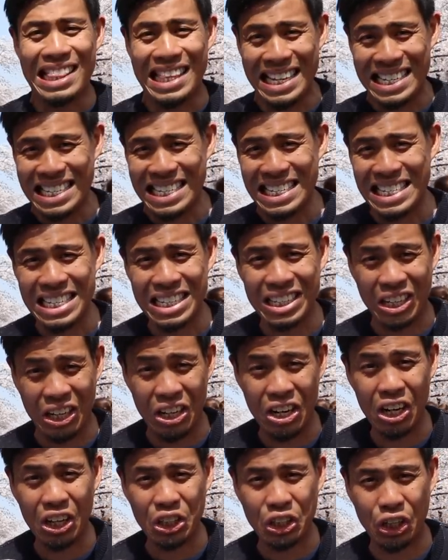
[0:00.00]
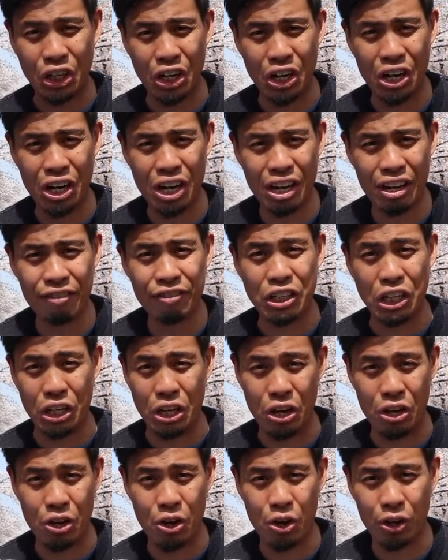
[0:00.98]
This is a good alternative to
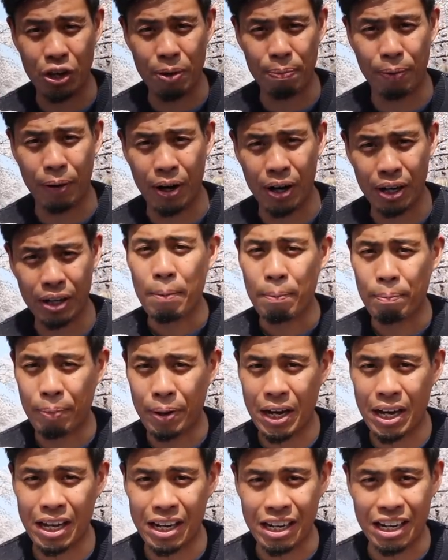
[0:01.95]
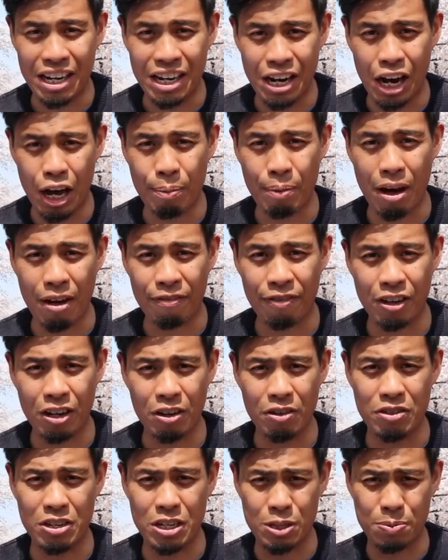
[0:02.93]
Yoyogi Park, but not my
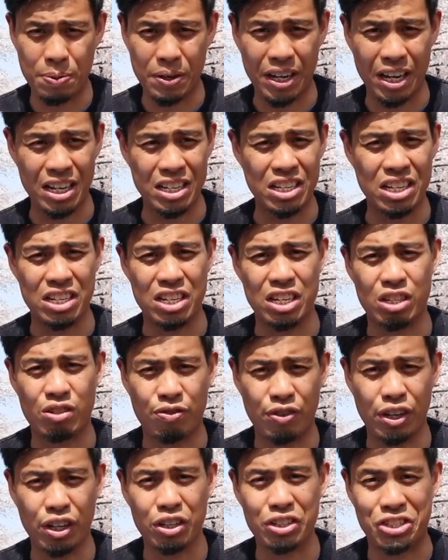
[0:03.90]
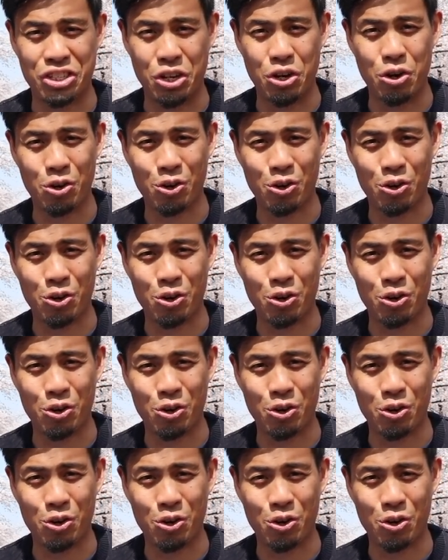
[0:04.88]
favorite just because it just feels so